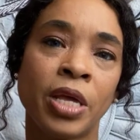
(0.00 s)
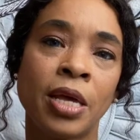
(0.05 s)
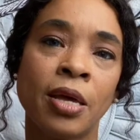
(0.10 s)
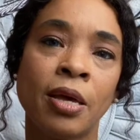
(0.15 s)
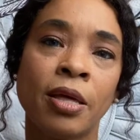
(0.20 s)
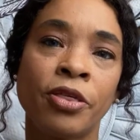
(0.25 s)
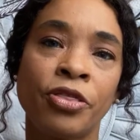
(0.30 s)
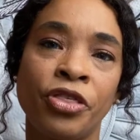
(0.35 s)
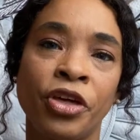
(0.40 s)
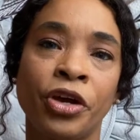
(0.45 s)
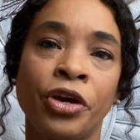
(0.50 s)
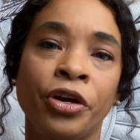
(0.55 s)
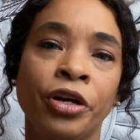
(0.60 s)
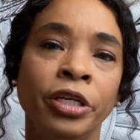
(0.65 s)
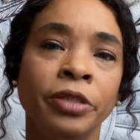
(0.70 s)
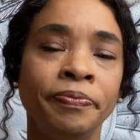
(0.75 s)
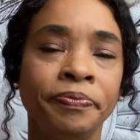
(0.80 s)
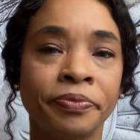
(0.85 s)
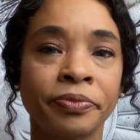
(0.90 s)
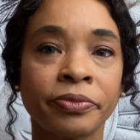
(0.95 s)
thicker
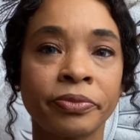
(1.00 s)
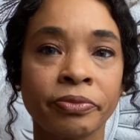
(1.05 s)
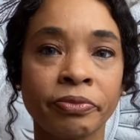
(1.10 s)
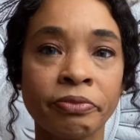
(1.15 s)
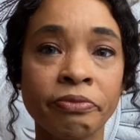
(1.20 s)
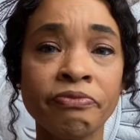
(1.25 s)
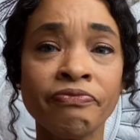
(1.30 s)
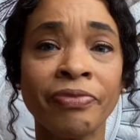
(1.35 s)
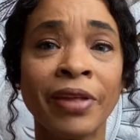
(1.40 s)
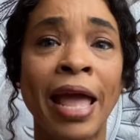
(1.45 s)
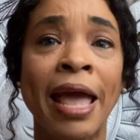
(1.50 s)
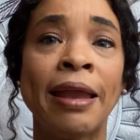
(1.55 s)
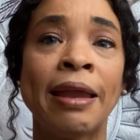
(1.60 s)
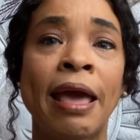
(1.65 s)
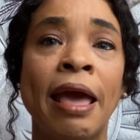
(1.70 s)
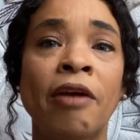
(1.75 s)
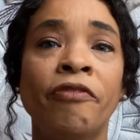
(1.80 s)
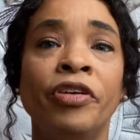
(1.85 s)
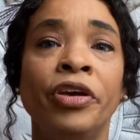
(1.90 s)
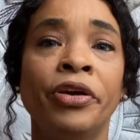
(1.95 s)
and
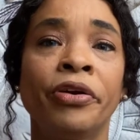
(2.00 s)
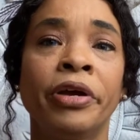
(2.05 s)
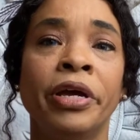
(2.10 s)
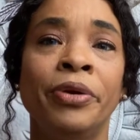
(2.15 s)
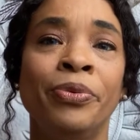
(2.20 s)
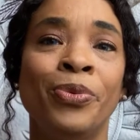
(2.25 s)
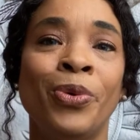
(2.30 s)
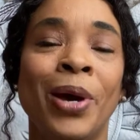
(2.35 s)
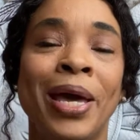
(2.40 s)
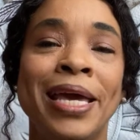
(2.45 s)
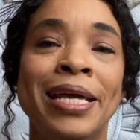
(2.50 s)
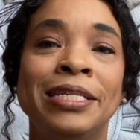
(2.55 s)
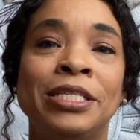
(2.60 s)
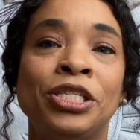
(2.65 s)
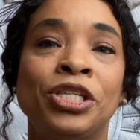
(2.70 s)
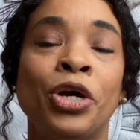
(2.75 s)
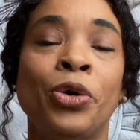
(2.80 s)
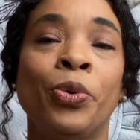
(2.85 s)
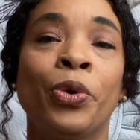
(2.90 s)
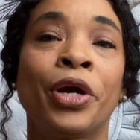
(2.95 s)
heavier in weight.
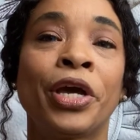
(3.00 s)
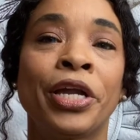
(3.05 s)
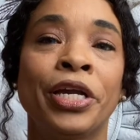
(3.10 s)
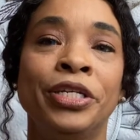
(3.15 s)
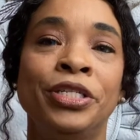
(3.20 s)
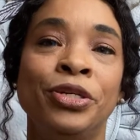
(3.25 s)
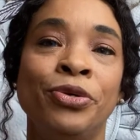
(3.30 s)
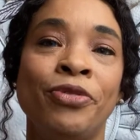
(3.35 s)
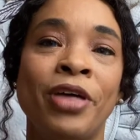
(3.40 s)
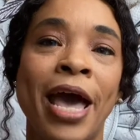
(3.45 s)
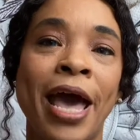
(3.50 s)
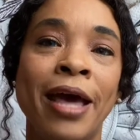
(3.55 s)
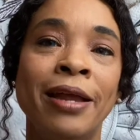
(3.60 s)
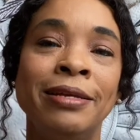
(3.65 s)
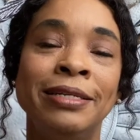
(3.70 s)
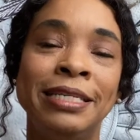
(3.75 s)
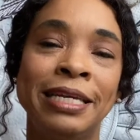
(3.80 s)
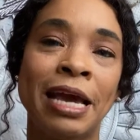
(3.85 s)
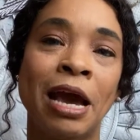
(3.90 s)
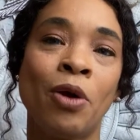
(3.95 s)
So we're going to do that
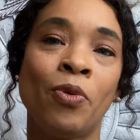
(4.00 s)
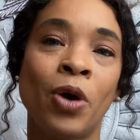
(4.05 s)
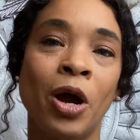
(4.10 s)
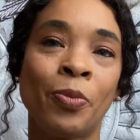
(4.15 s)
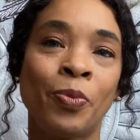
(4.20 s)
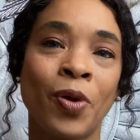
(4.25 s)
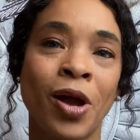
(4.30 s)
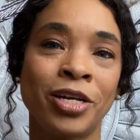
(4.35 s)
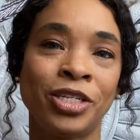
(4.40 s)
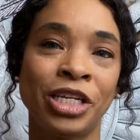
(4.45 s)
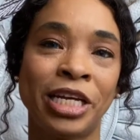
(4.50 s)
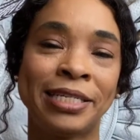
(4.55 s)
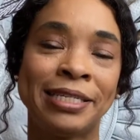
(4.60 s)
DIY project